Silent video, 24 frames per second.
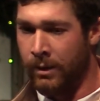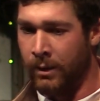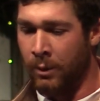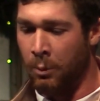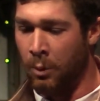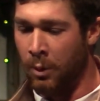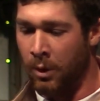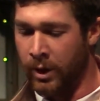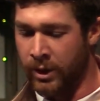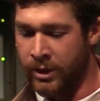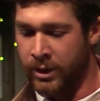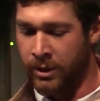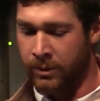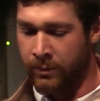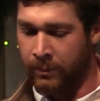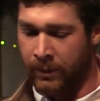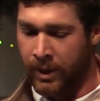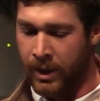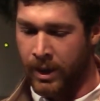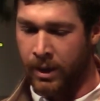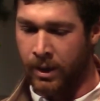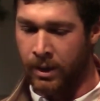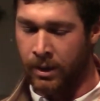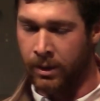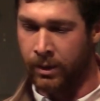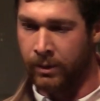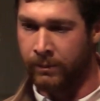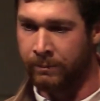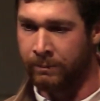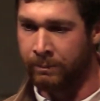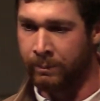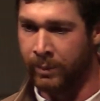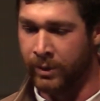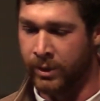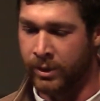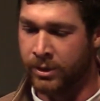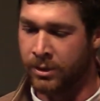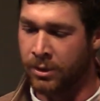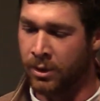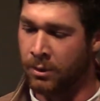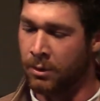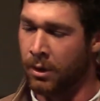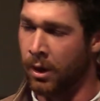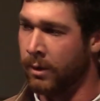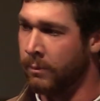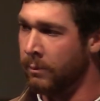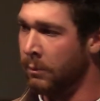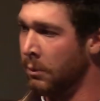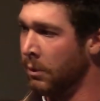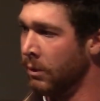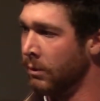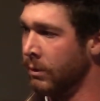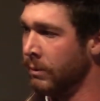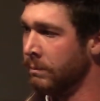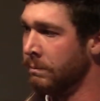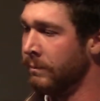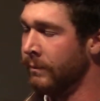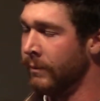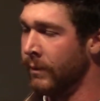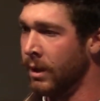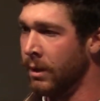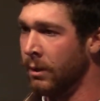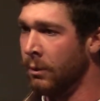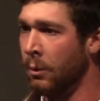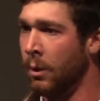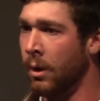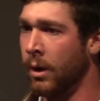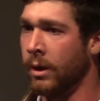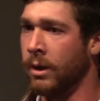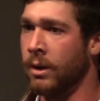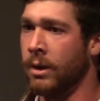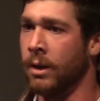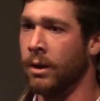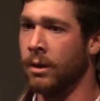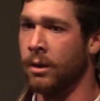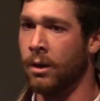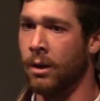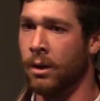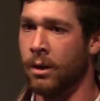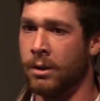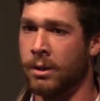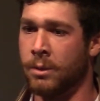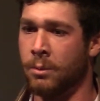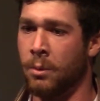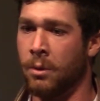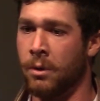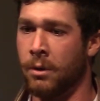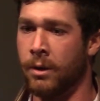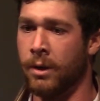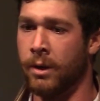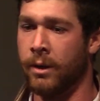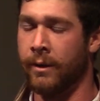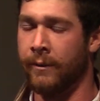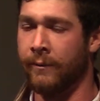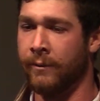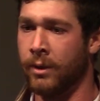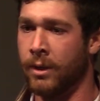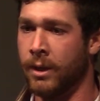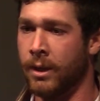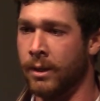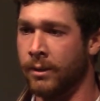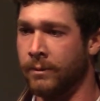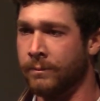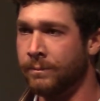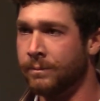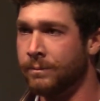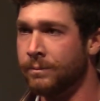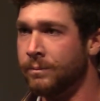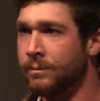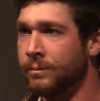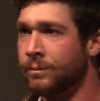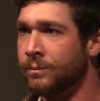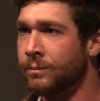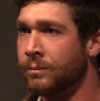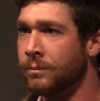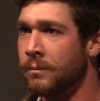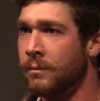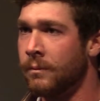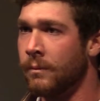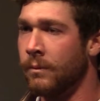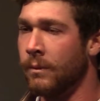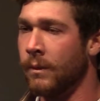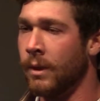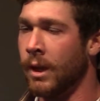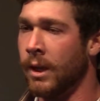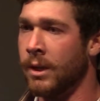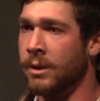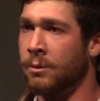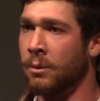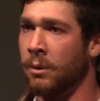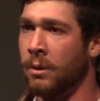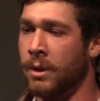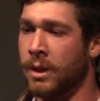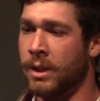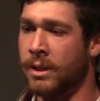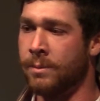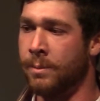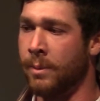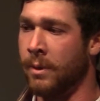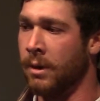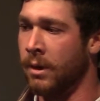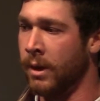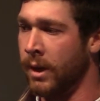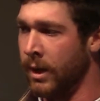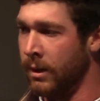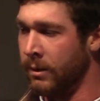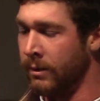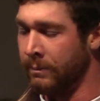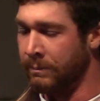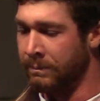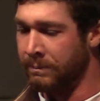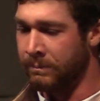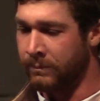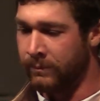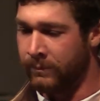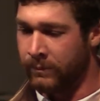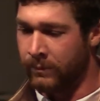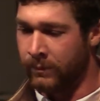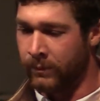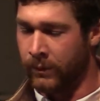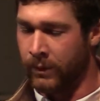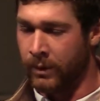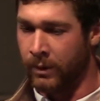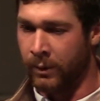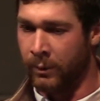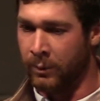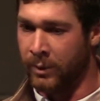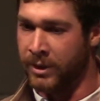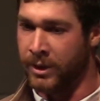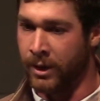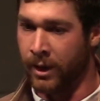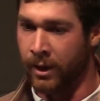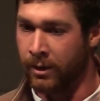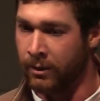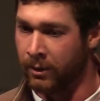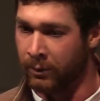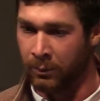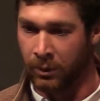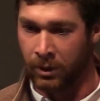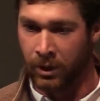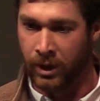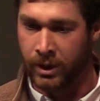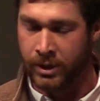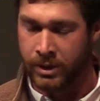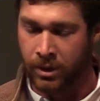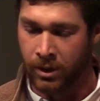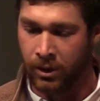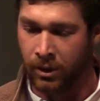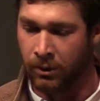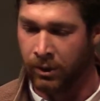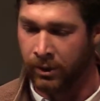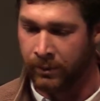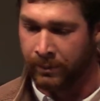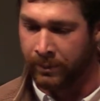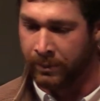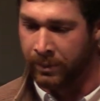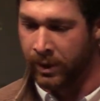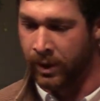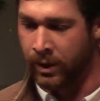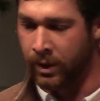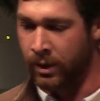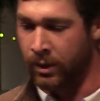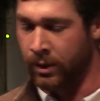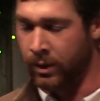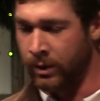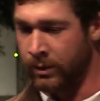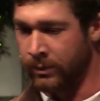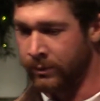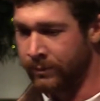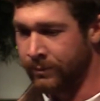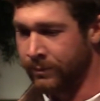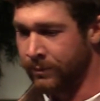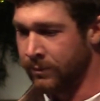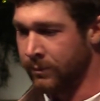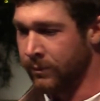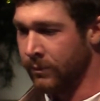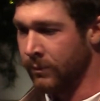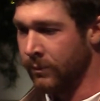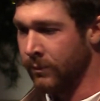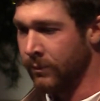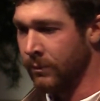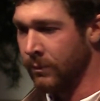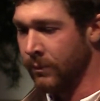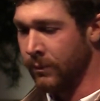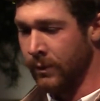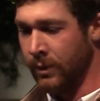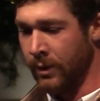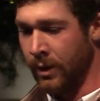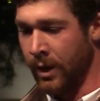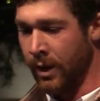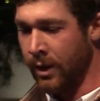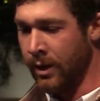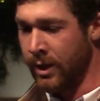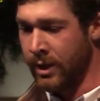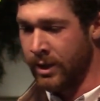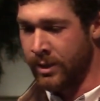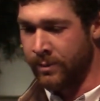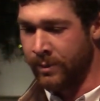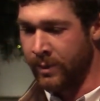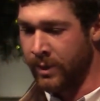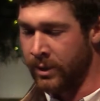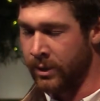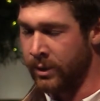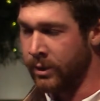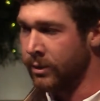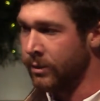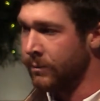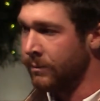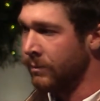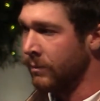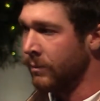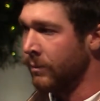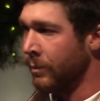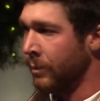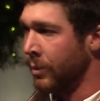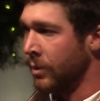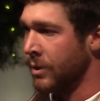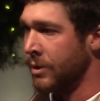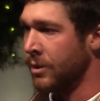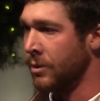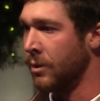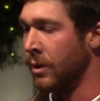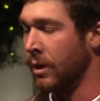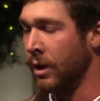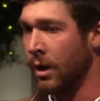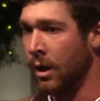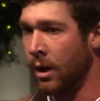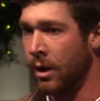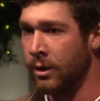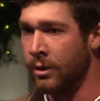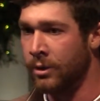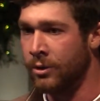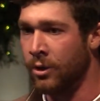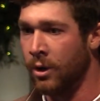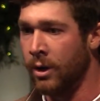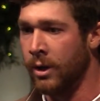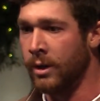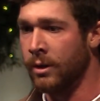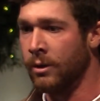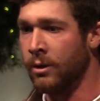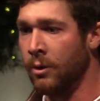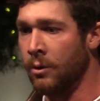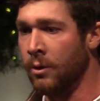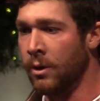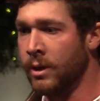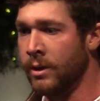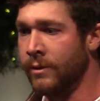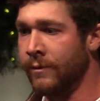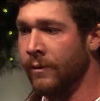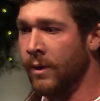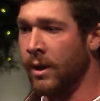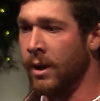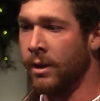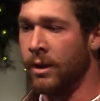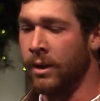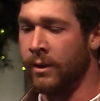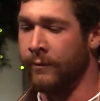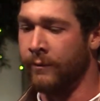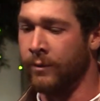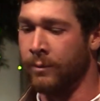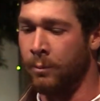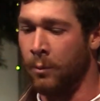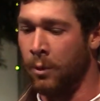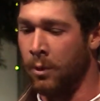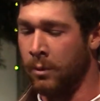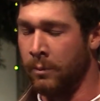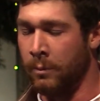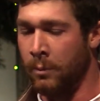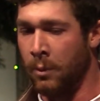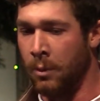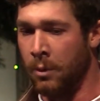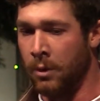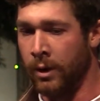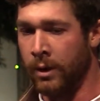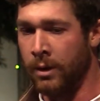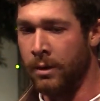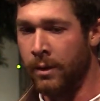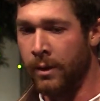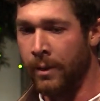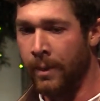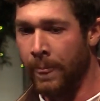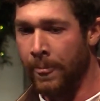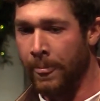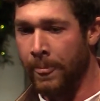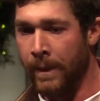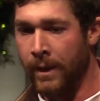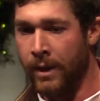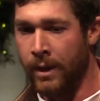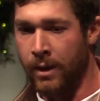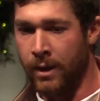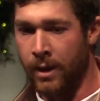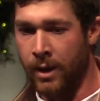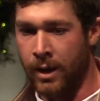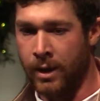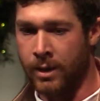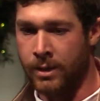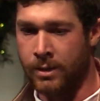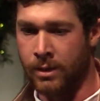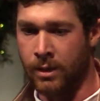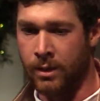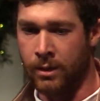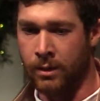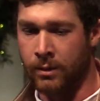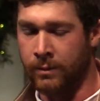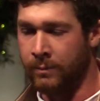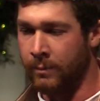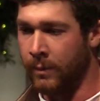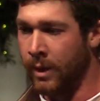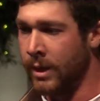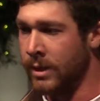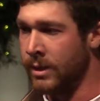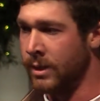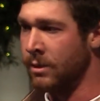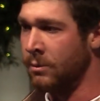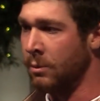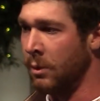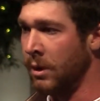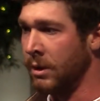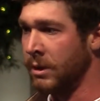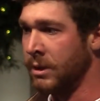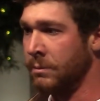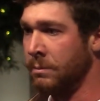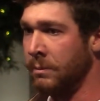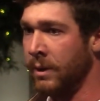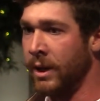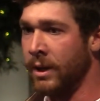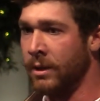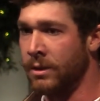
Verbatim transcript: watching me pursue God more and walking in God's word and everything has really inspired him, which I didn't realize at all. But uh, yeah, he's been pursuing God and trying to grow in his faith even more and more as, uh, as he's watched me.